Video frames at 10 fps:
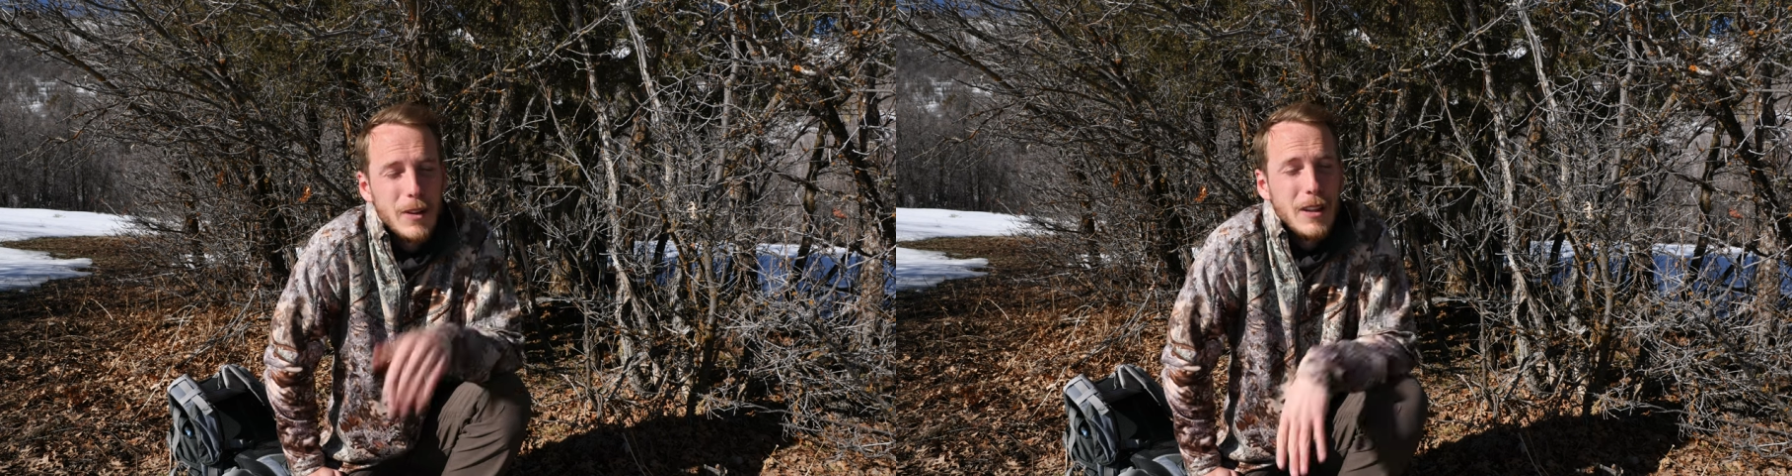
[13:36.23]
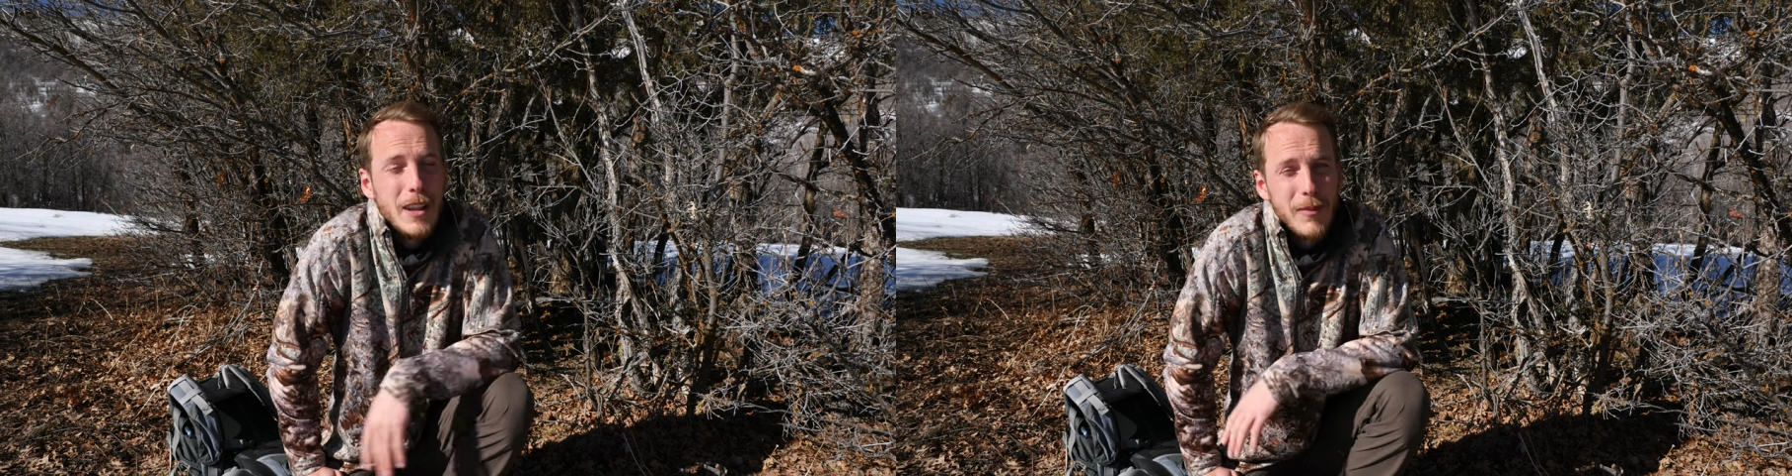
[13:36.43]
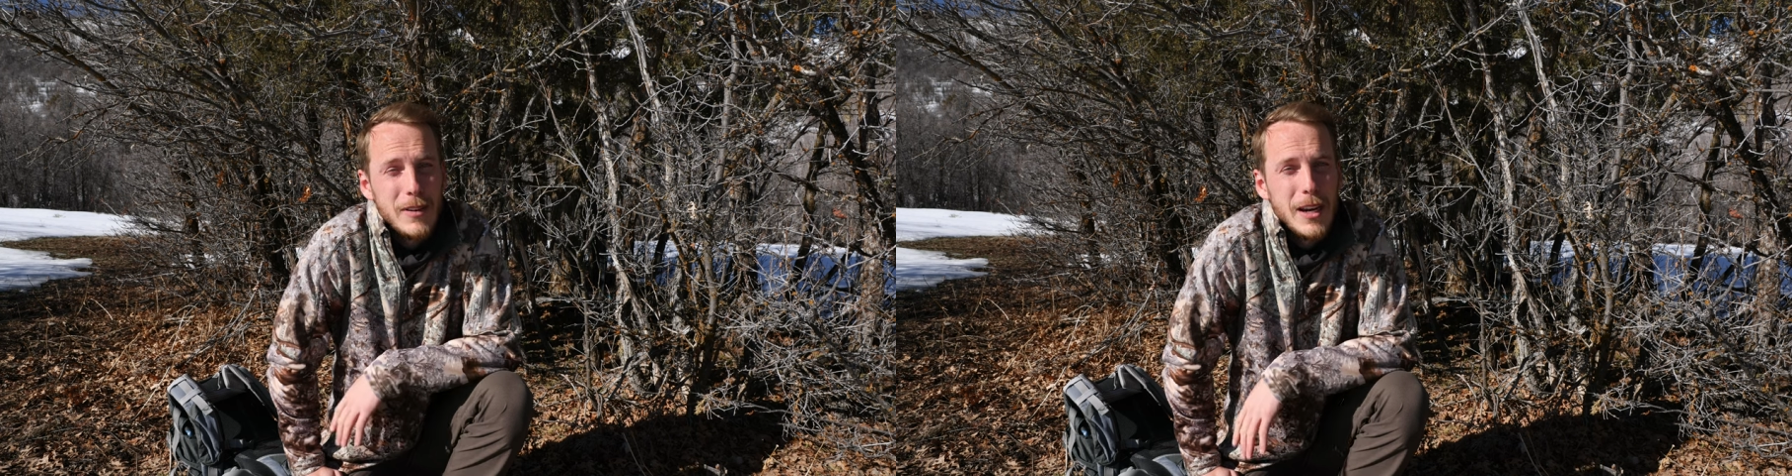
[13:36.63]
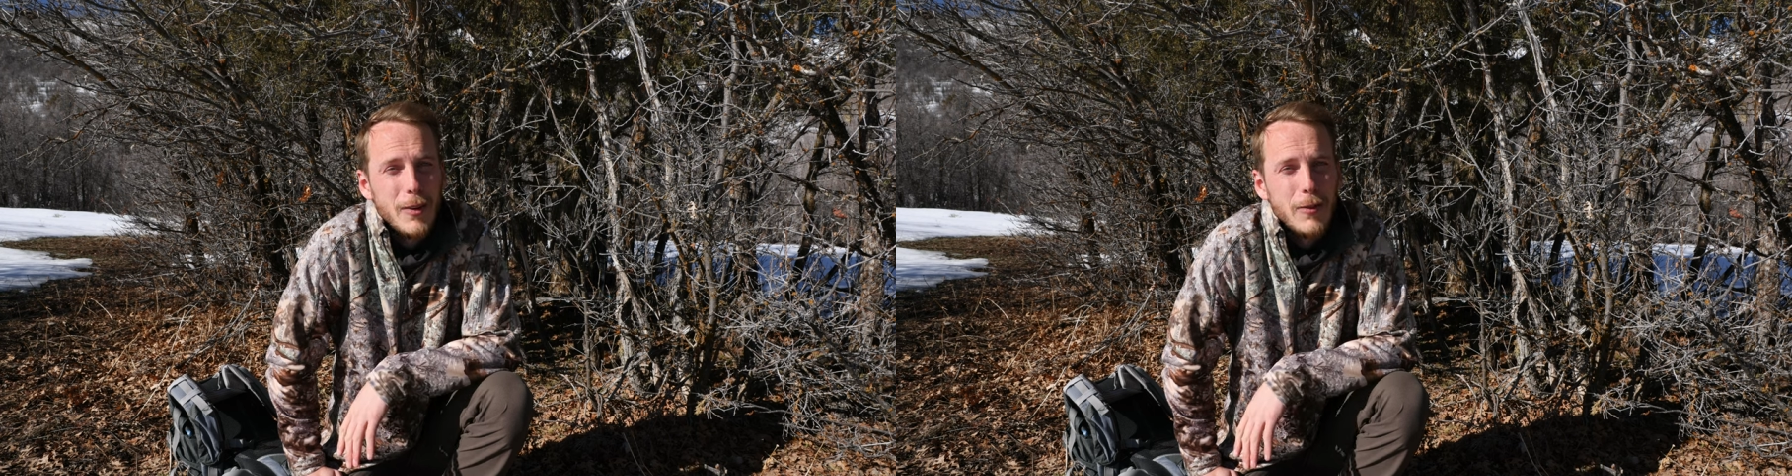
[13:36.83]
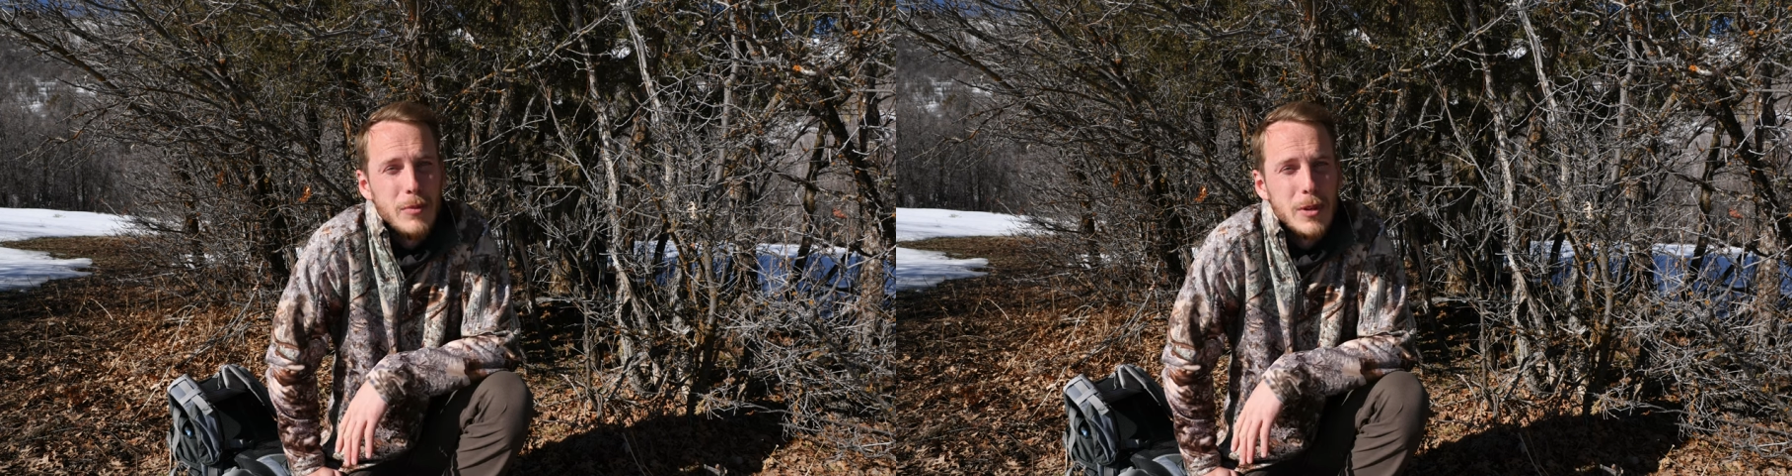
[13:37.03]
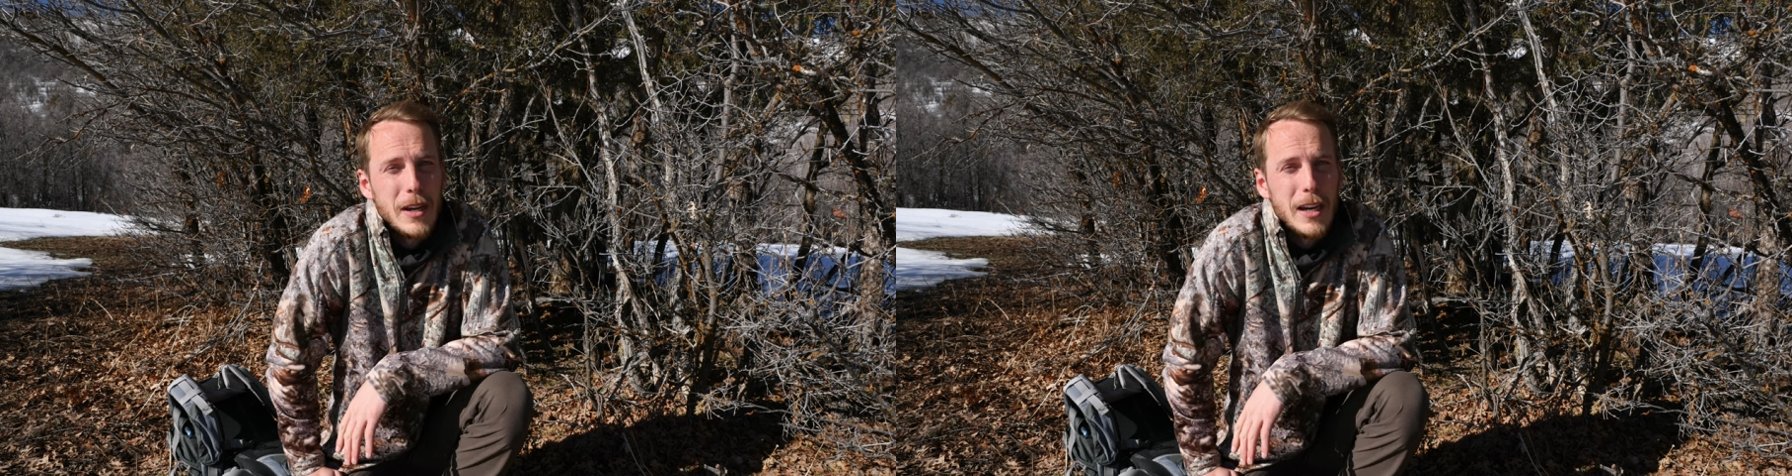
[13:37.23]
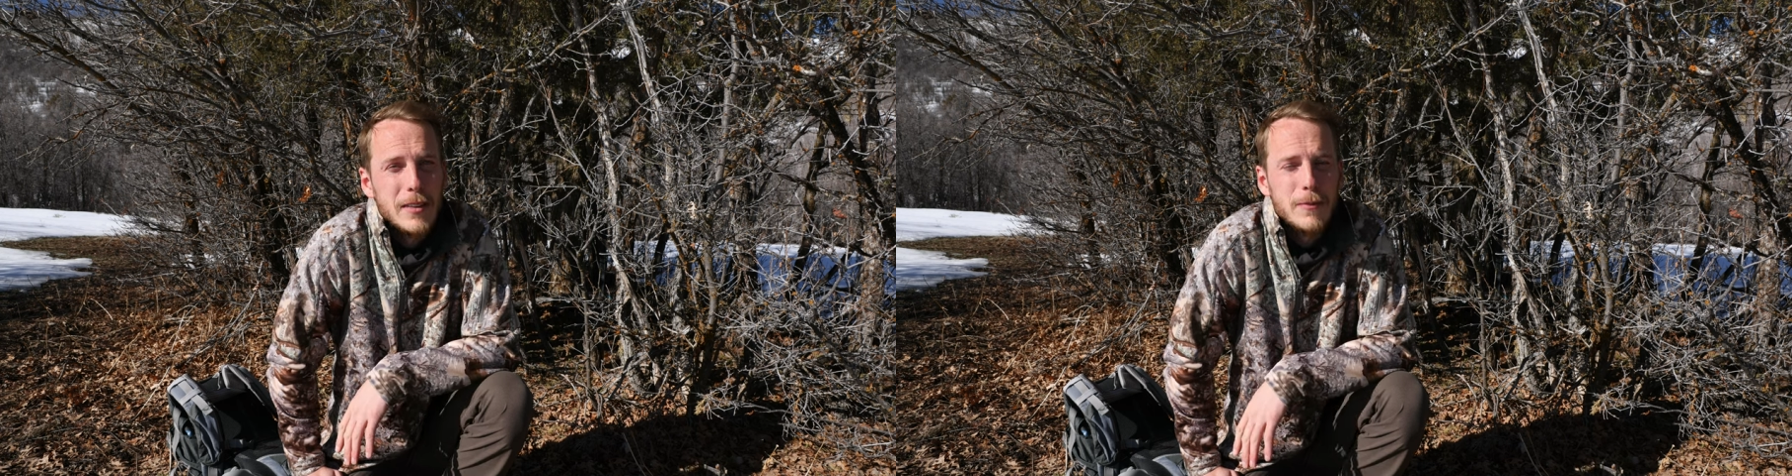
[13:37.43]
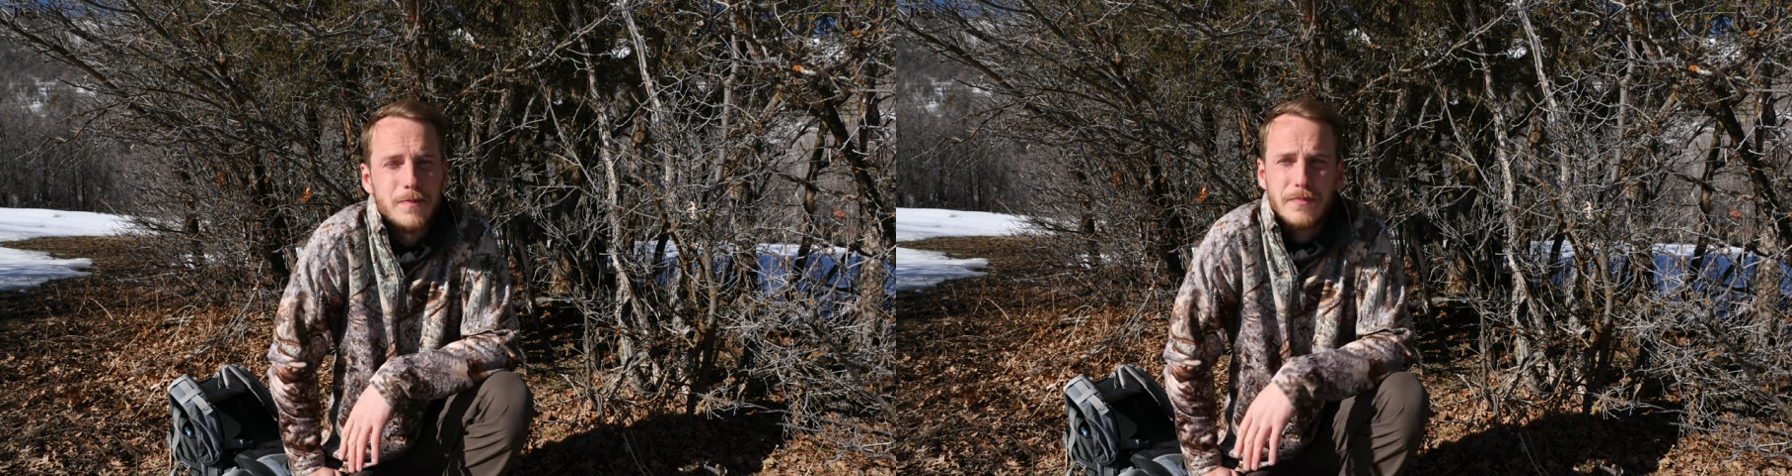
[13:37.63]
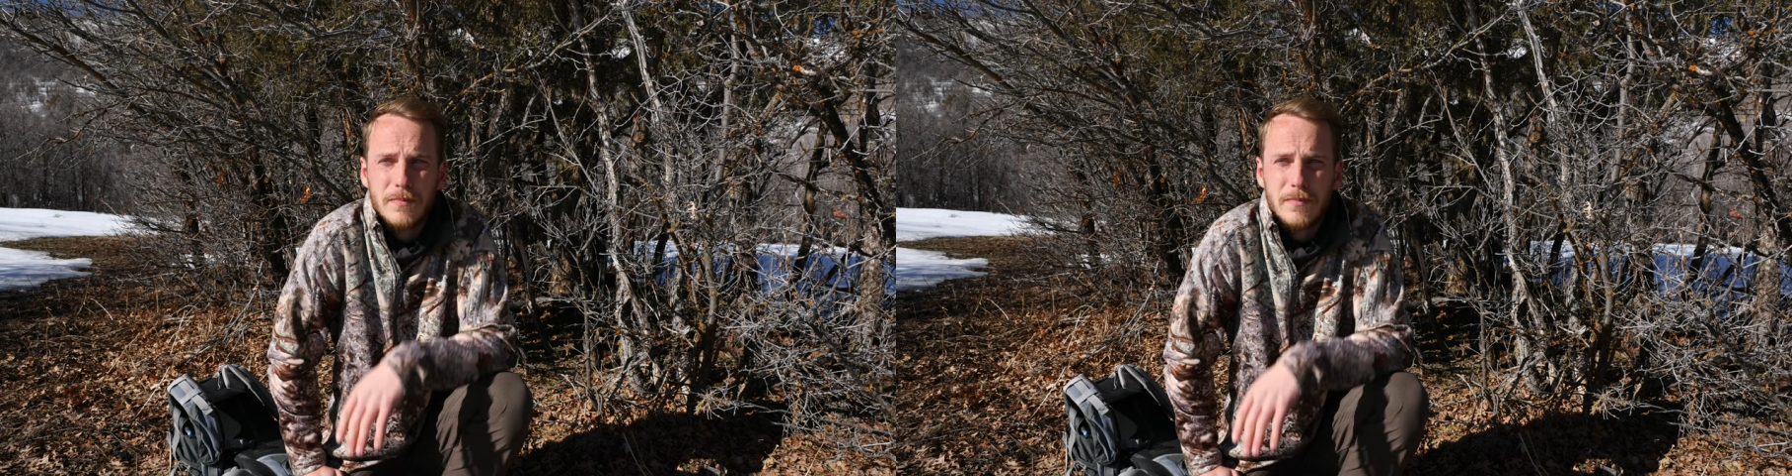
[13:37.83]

would love to hear from you guys.